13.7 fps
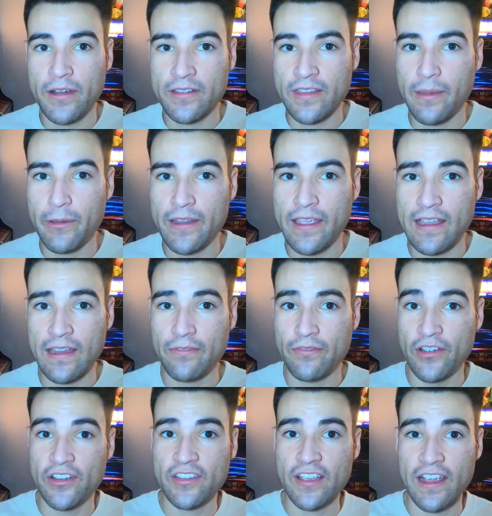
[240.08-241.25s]
gamer tag if you're
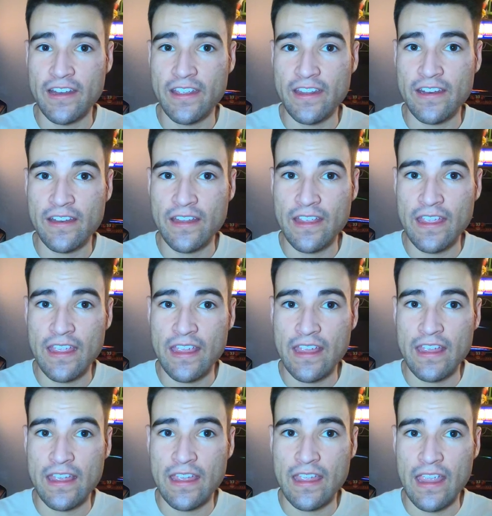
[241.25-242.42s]
signed in,
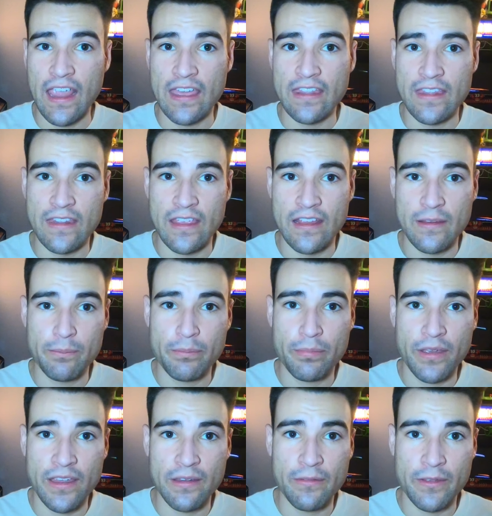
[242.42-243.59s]
and then they
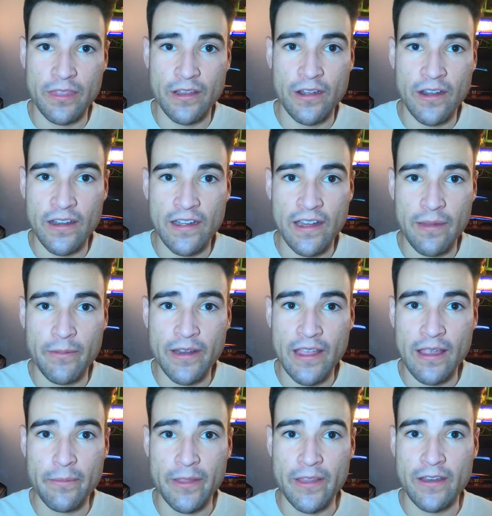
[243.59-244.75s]
play with their other gamer tag,
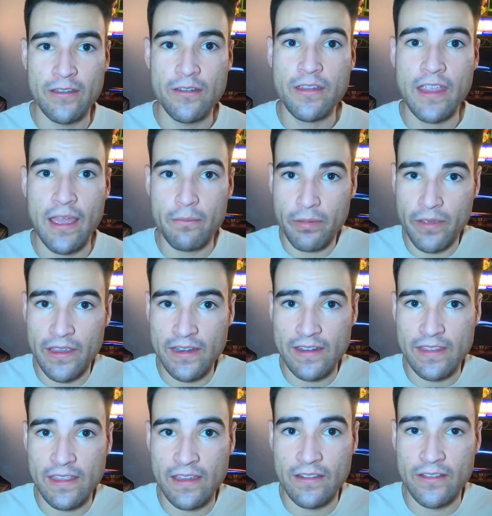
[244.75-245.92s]
but then you can't play
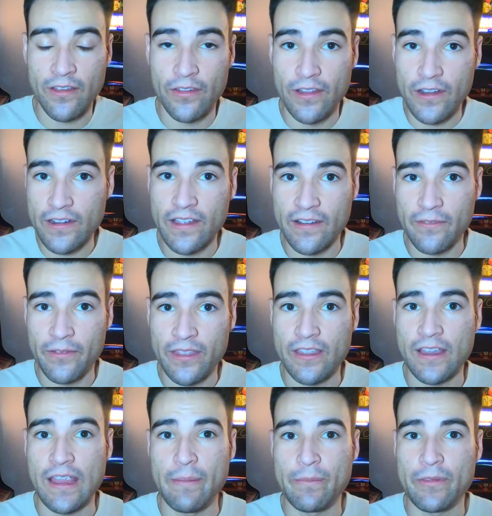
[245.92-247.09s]
anything until they're done with the
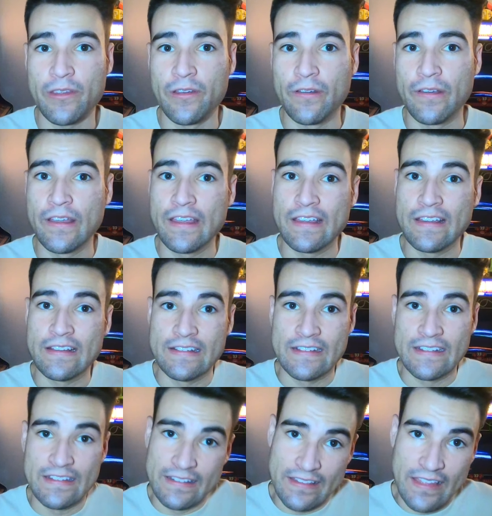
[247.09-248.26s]
game. So
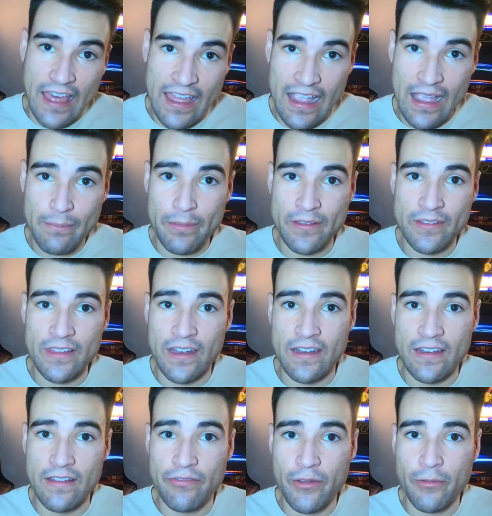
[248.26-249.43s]
that happens, and then
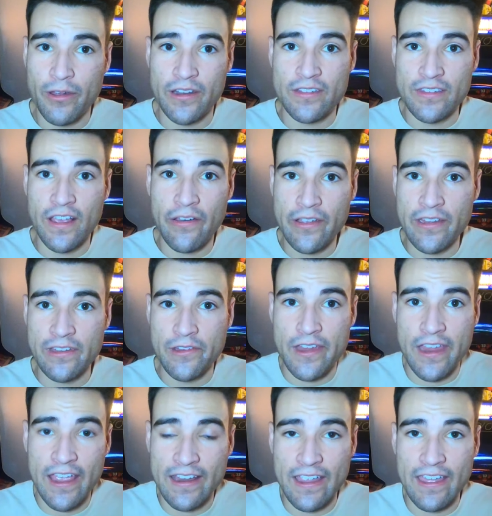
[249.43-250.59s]
if you want to sell it, you
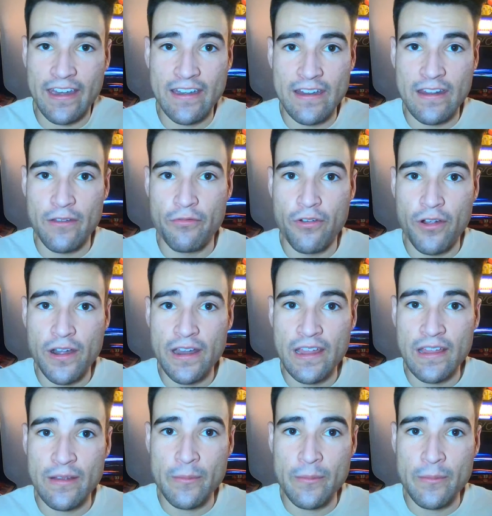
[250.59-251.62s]
can't get anything for it.